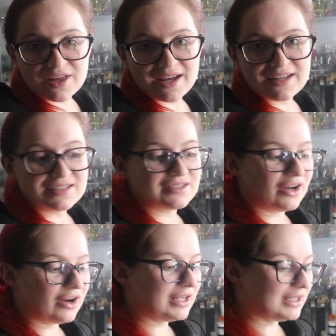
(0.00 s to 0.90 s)
that is
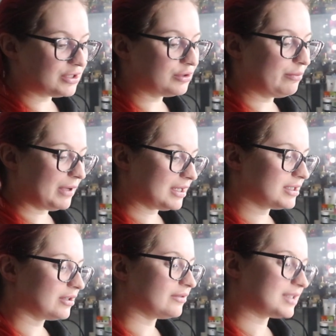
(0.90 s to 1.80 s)
our little bit
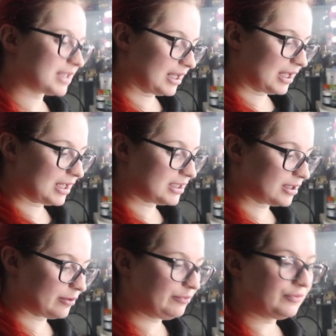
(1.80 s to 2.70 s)
of skincare
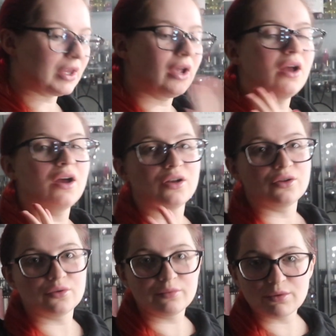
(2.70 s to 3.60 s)
done.
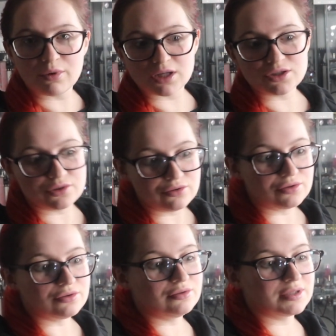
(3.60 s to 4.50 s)
Normally what I
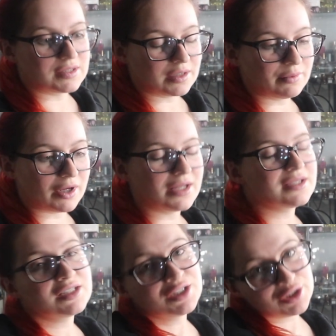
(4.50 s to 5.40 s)
do some nights,